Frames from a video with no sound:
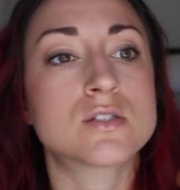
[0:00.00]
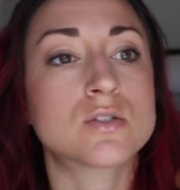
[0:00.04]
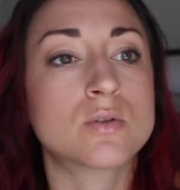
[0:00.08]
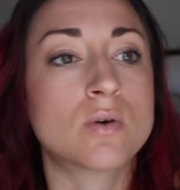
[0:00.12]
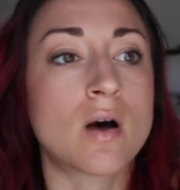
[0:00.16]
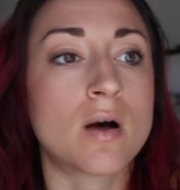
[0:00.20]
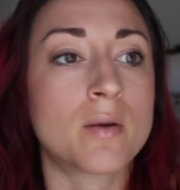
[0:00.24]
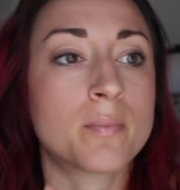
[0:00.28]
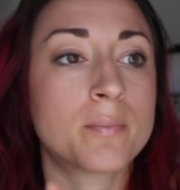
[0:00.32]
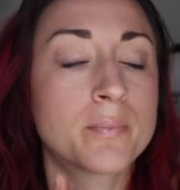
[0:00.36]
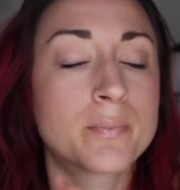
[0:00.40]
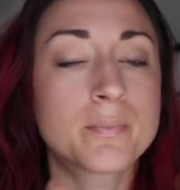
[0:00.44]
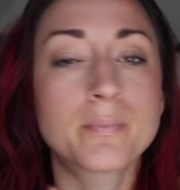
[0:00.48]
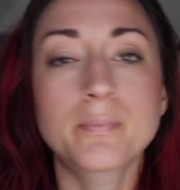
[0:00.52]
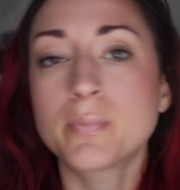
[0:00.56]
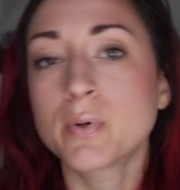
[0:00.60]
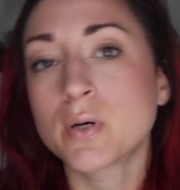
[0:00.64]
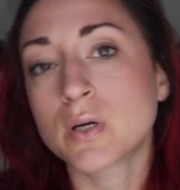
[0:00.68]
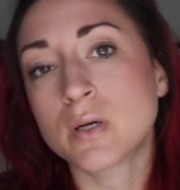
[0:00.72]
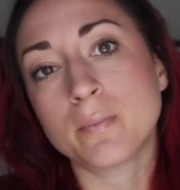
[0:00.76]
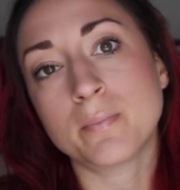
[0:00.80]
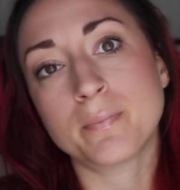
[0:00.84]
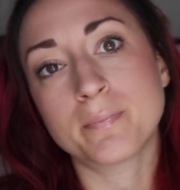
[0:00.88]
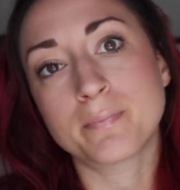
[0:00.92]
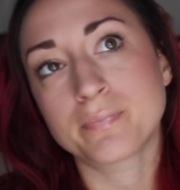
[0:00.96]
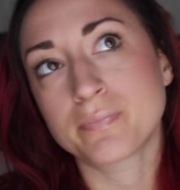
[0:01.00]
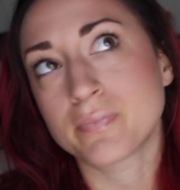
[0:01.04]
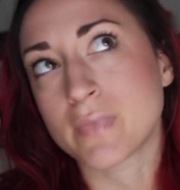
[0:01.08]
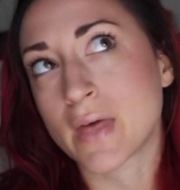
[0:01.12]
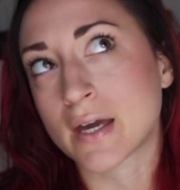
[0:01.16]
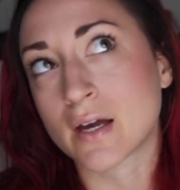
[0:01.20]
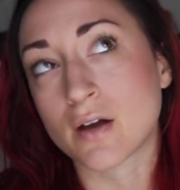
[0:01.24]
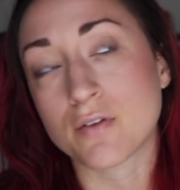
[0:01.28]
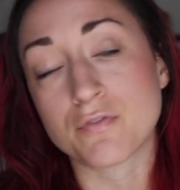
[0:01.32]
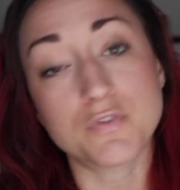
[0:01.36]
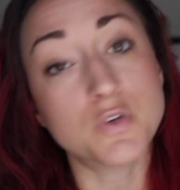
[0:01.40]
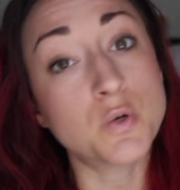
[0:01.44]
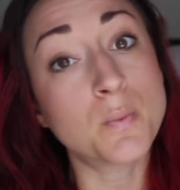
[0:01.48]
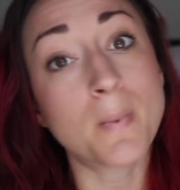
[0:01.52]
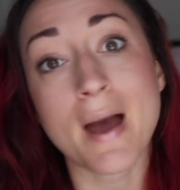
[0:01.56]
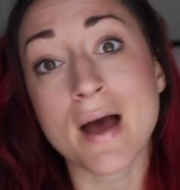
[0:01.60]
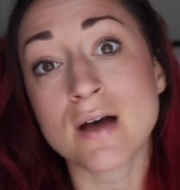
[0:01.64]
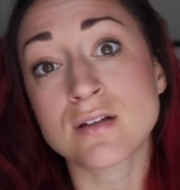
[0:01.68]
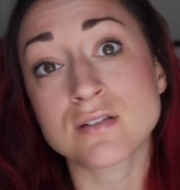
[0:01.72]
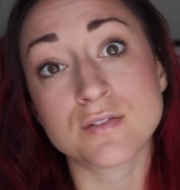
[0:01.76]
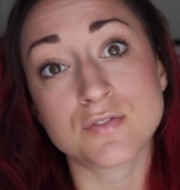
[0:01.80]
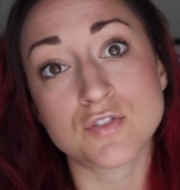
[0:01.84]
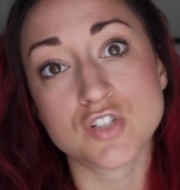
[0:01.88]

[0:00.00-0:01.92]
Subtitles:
So I'll put a few pounds of